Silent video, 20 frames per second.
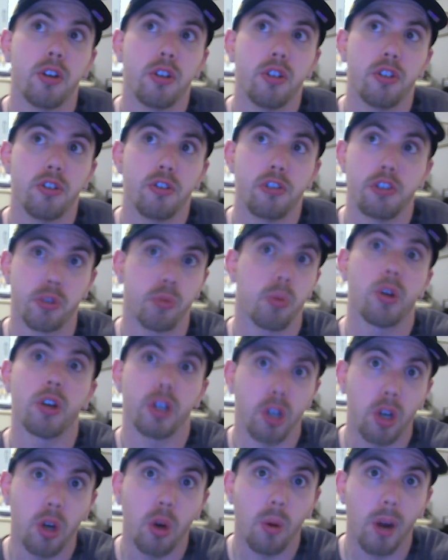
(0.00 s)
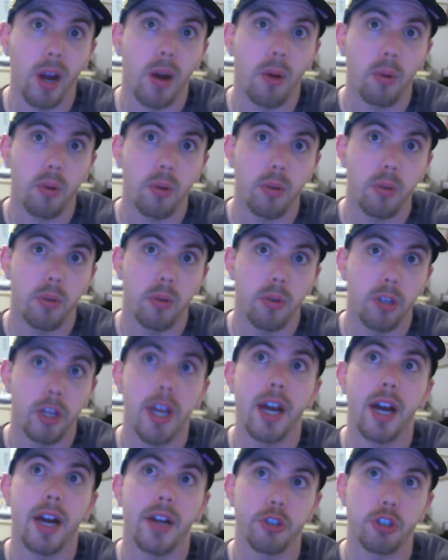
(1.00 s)
just run a go route.
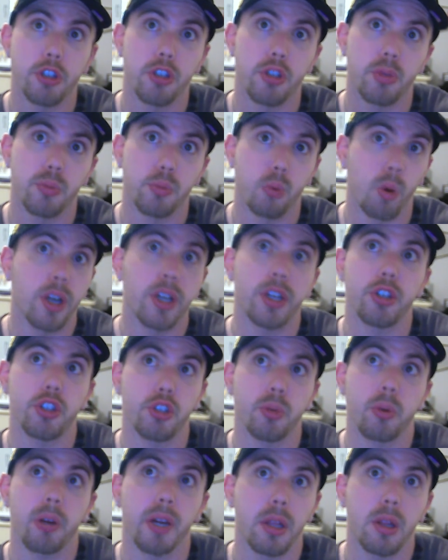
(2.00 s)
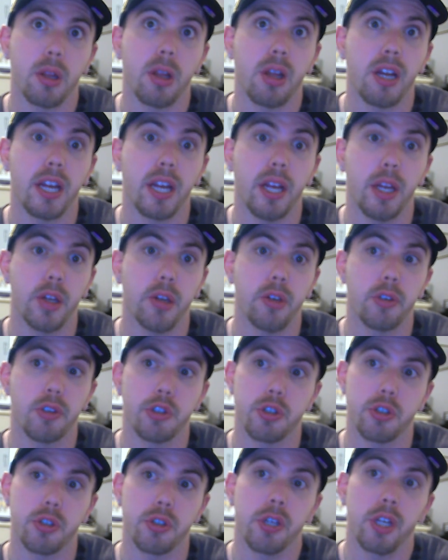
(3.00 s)
Yeah, just run in a straight line and
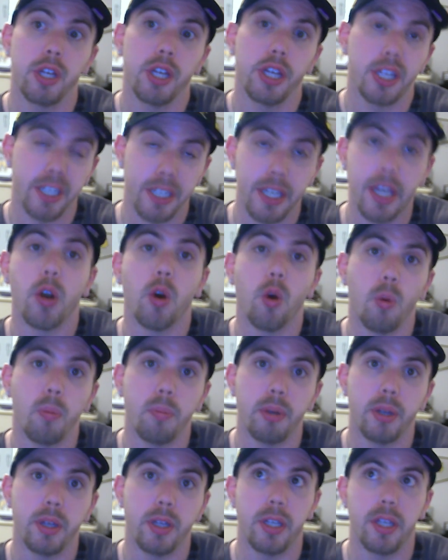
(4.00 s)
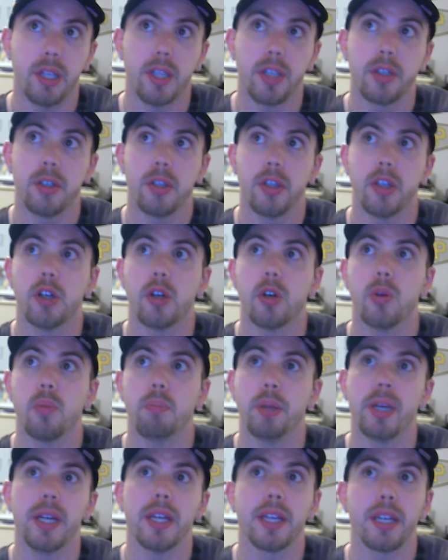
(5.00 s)
just get open and, you know,
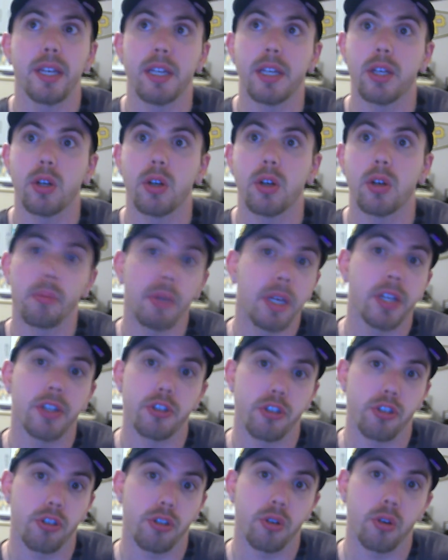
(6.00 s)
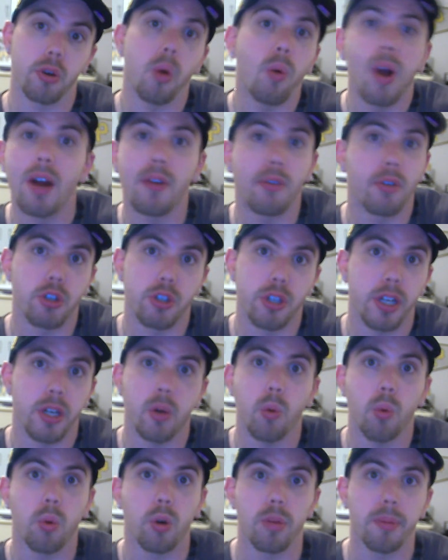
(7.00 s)
Pickett or Mitch or whoever's at
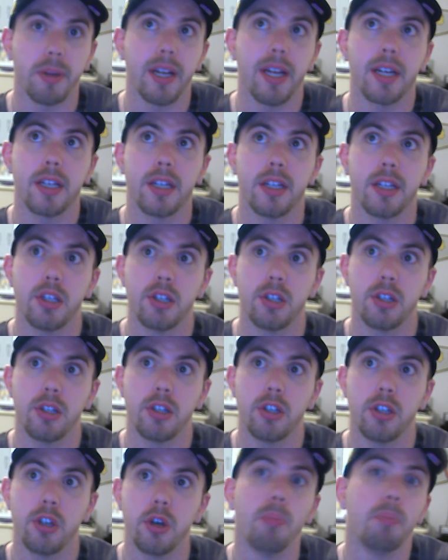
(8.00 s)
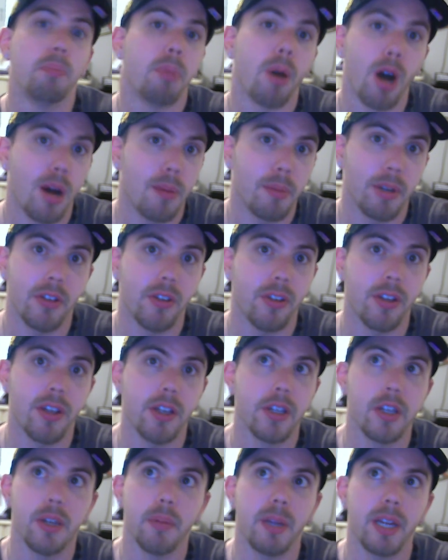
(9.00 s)
quarterback, he'll bomb it to you
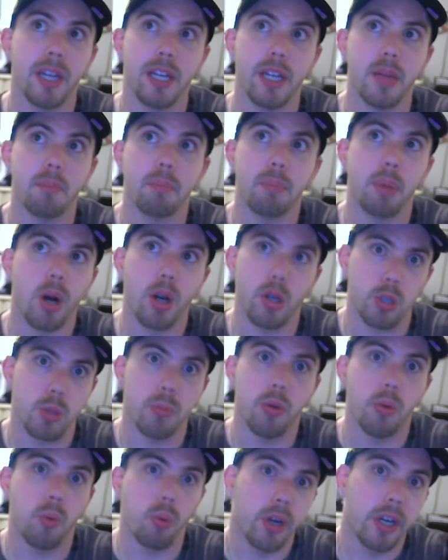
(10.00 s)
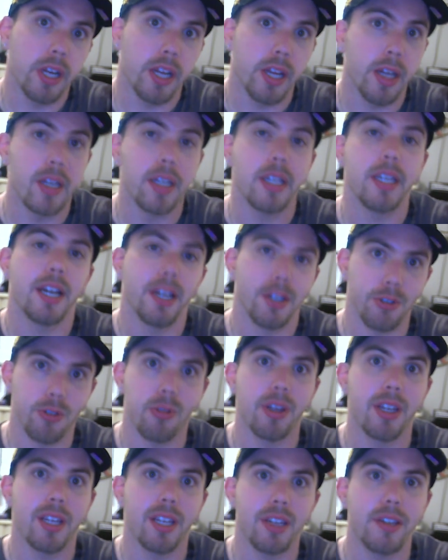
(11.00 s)
and you make an impossible one-handed catch
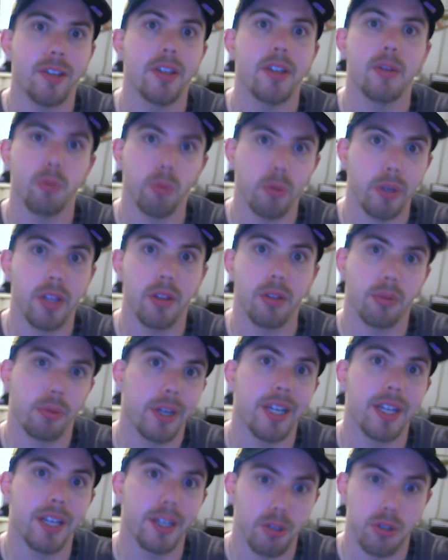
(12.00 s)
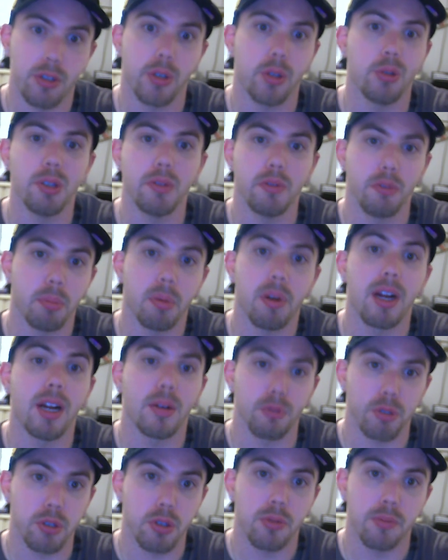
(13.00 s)
like he did in week 3 against the Cleveland
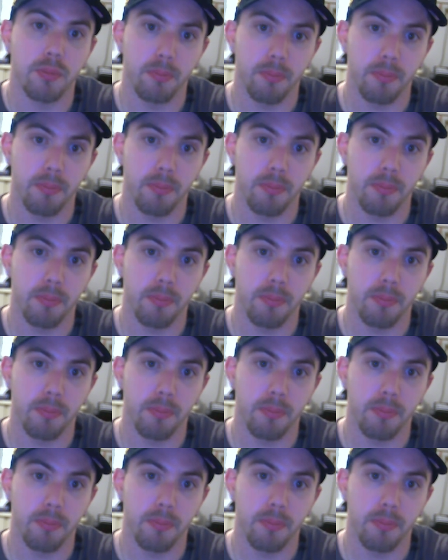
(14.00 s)
Browns.